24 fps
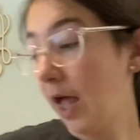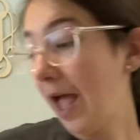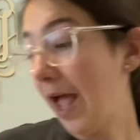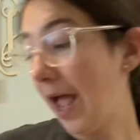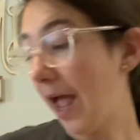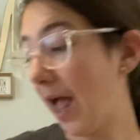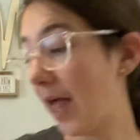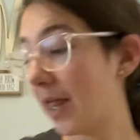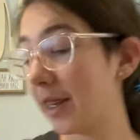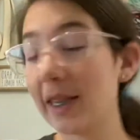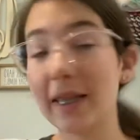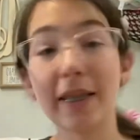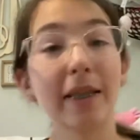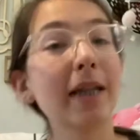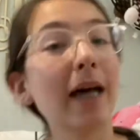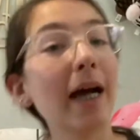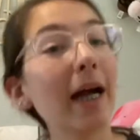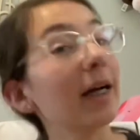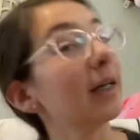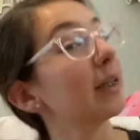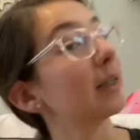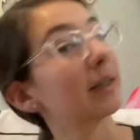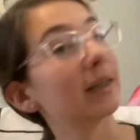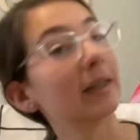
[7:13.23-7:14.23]
And then
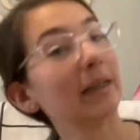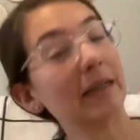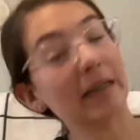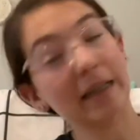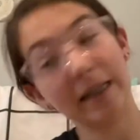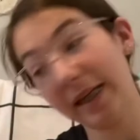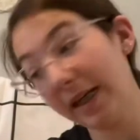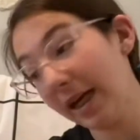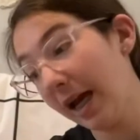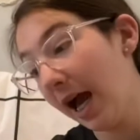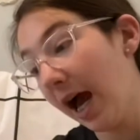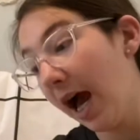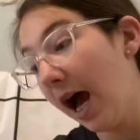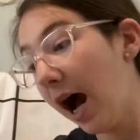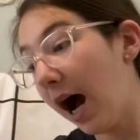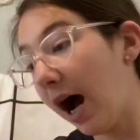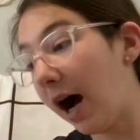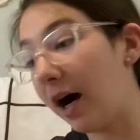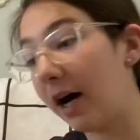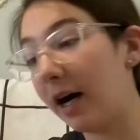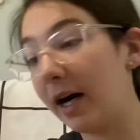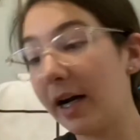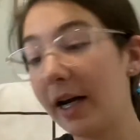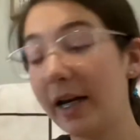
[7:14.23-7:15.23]
lastly,
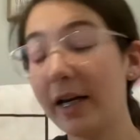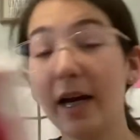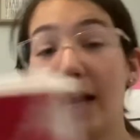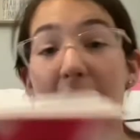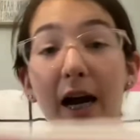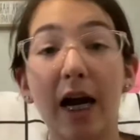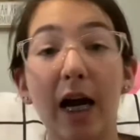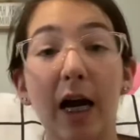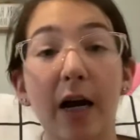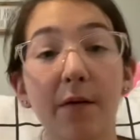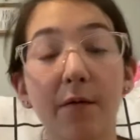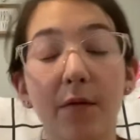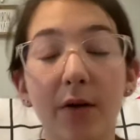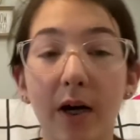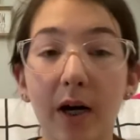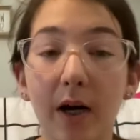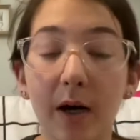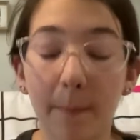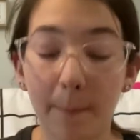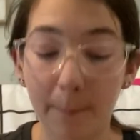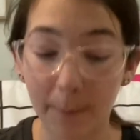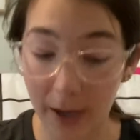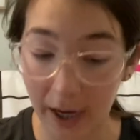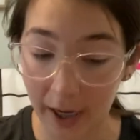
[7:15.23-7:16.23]
I have a
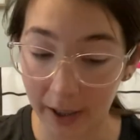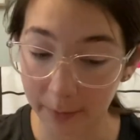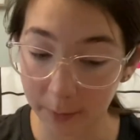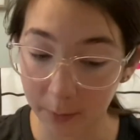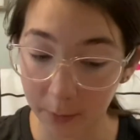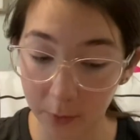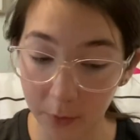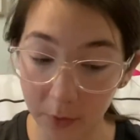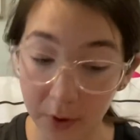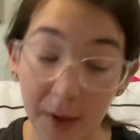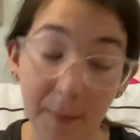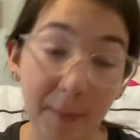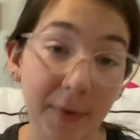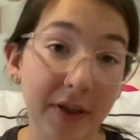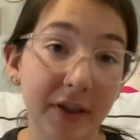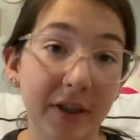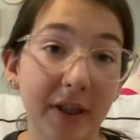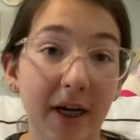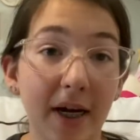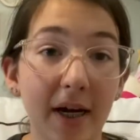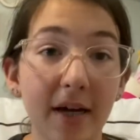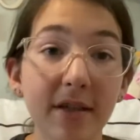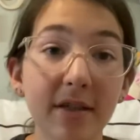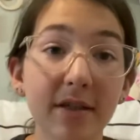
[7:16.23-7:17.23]
Bible at my
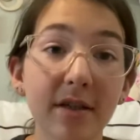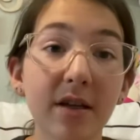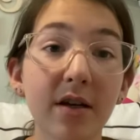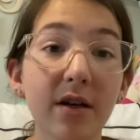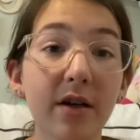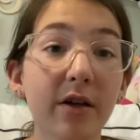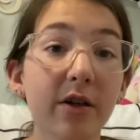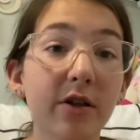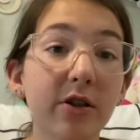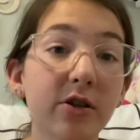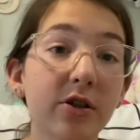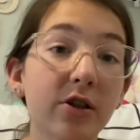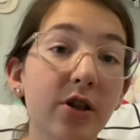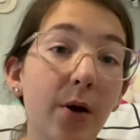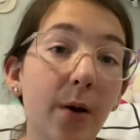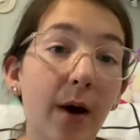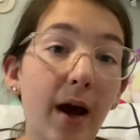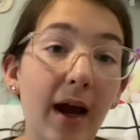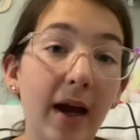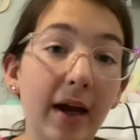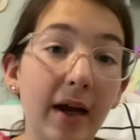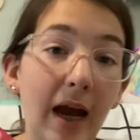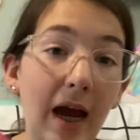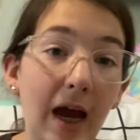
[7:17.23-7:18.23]
class. So
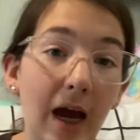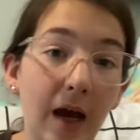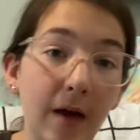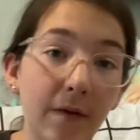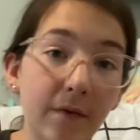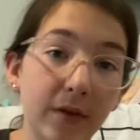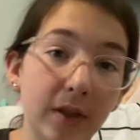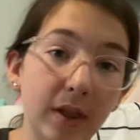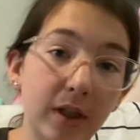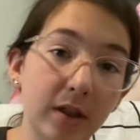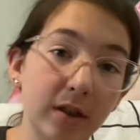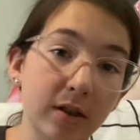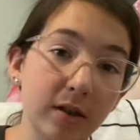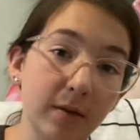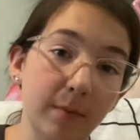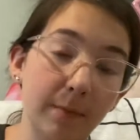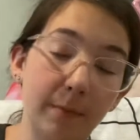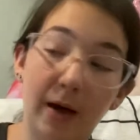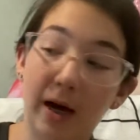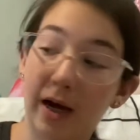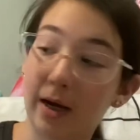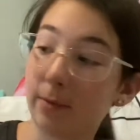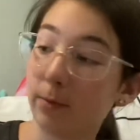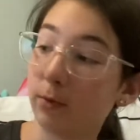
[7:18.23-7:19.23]
I have this
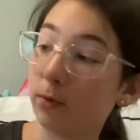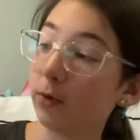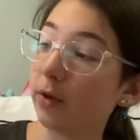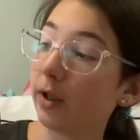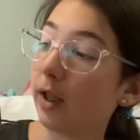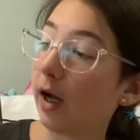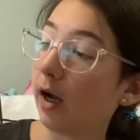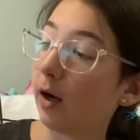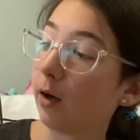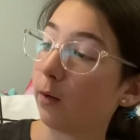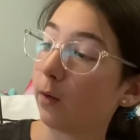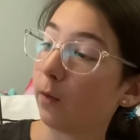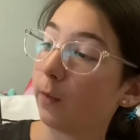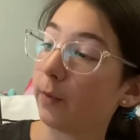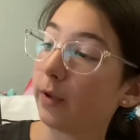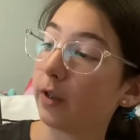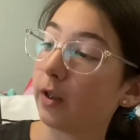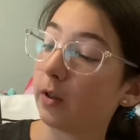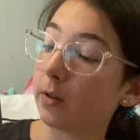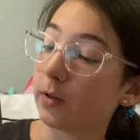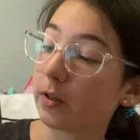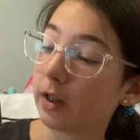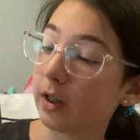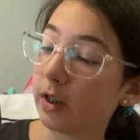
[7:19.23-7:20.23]
Bible that I will be
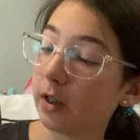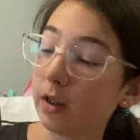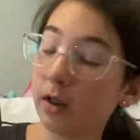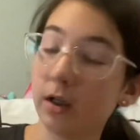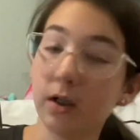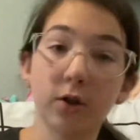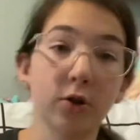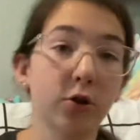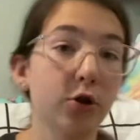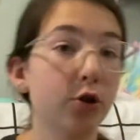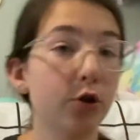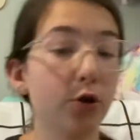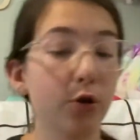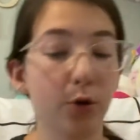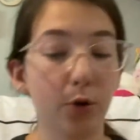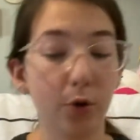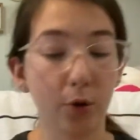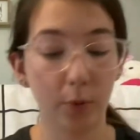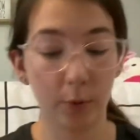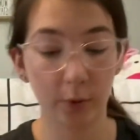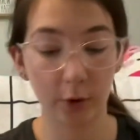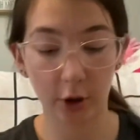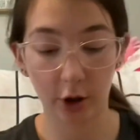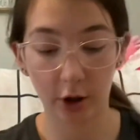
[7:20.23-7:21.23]
using
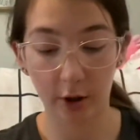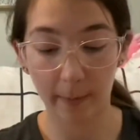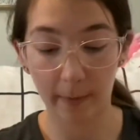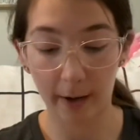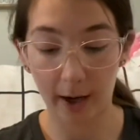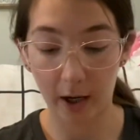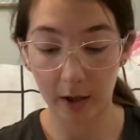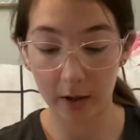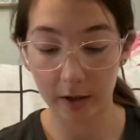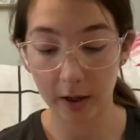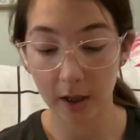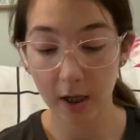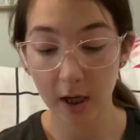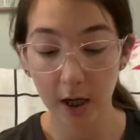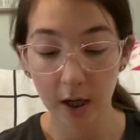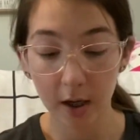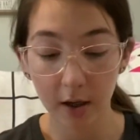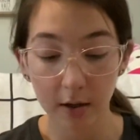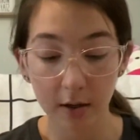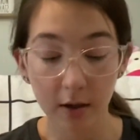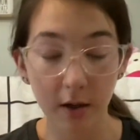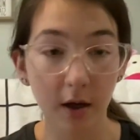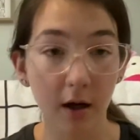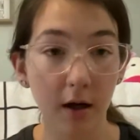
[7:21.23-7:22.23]
to learn about
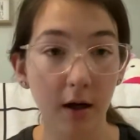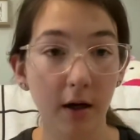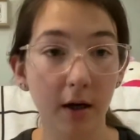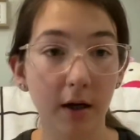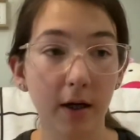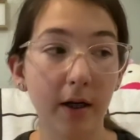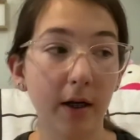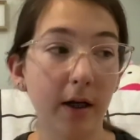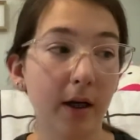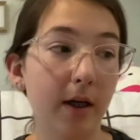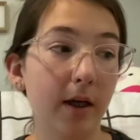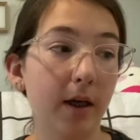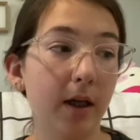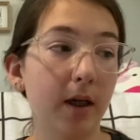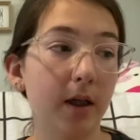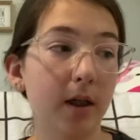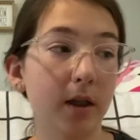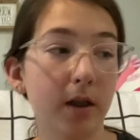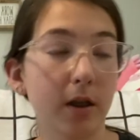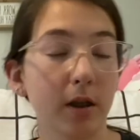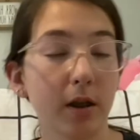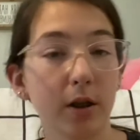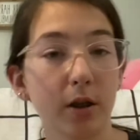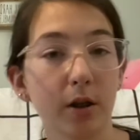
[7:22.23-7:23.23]
God
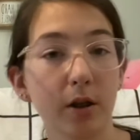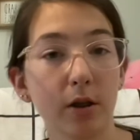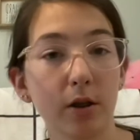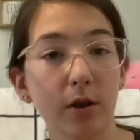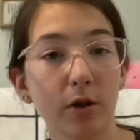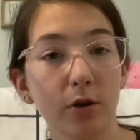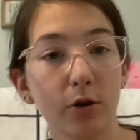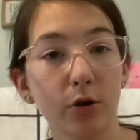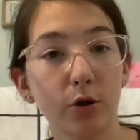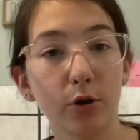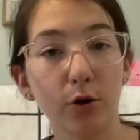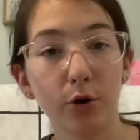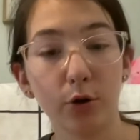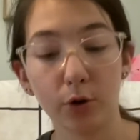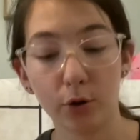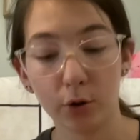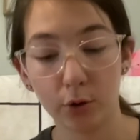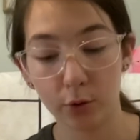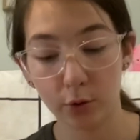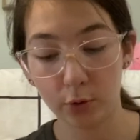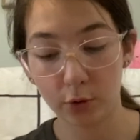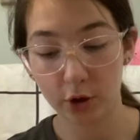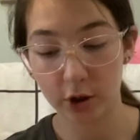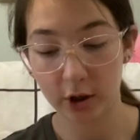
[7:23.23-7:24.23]
and
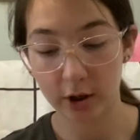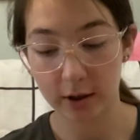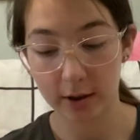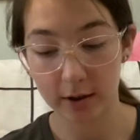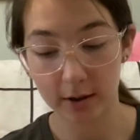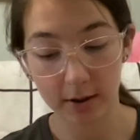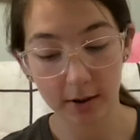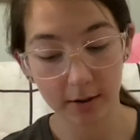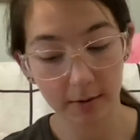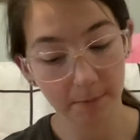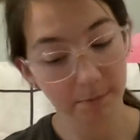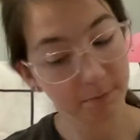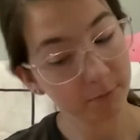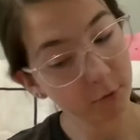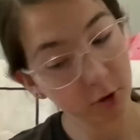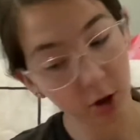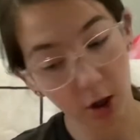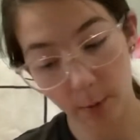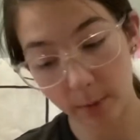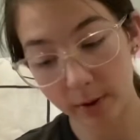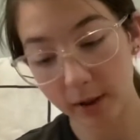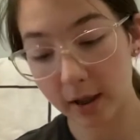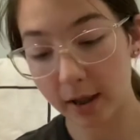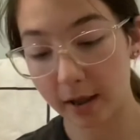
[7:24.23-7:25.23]
to just
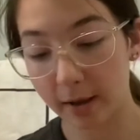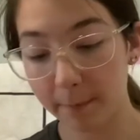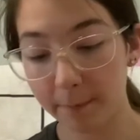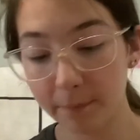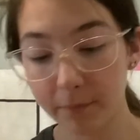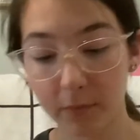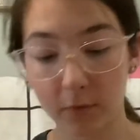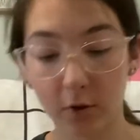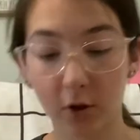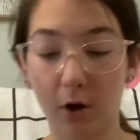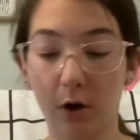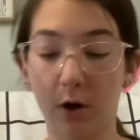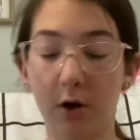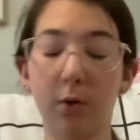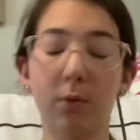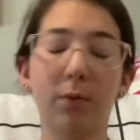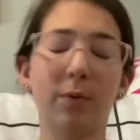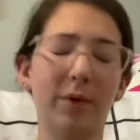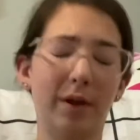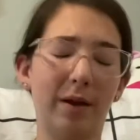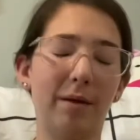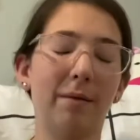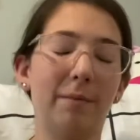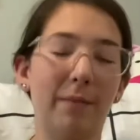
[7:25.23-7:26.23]
grow in Him, grow
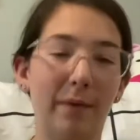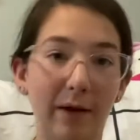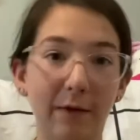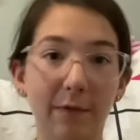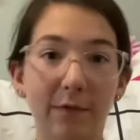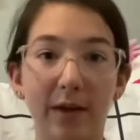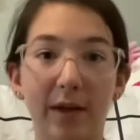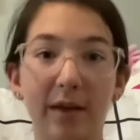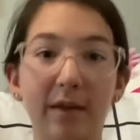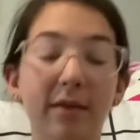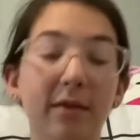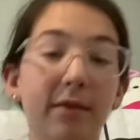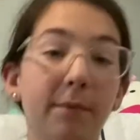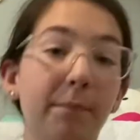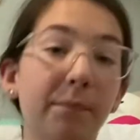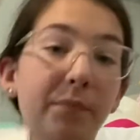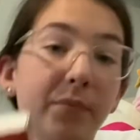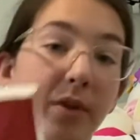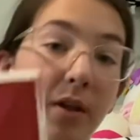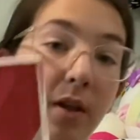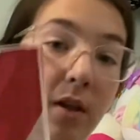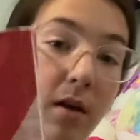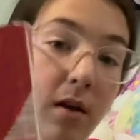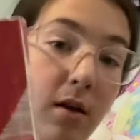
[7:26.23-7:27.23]
in my faith.
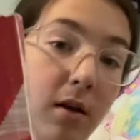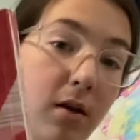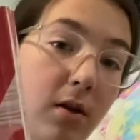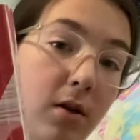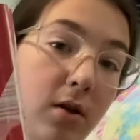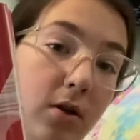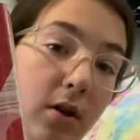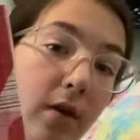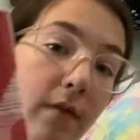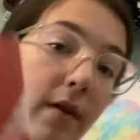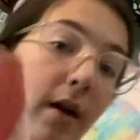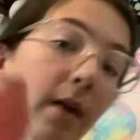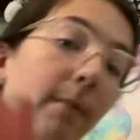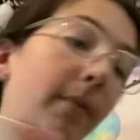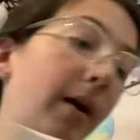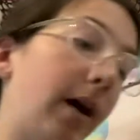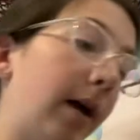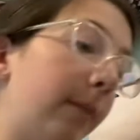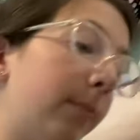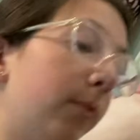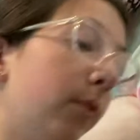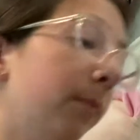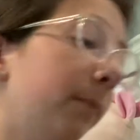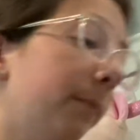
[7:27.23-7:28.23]
that
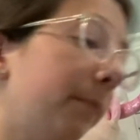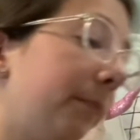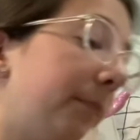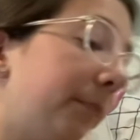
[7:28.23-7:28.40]
Bible.